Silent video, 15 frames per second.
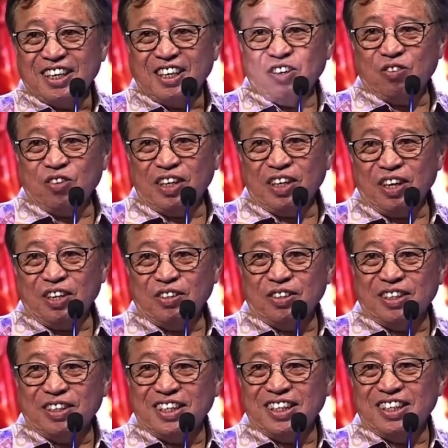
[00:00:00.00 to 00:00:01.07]
Even
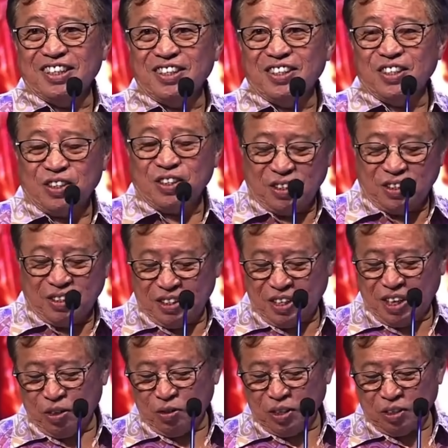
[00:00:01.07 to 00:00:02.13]
now, you know,
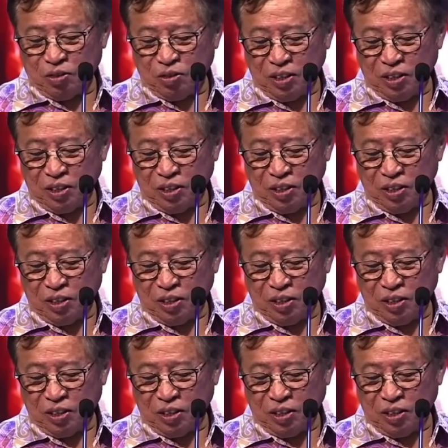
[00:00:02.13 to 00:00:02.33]
I was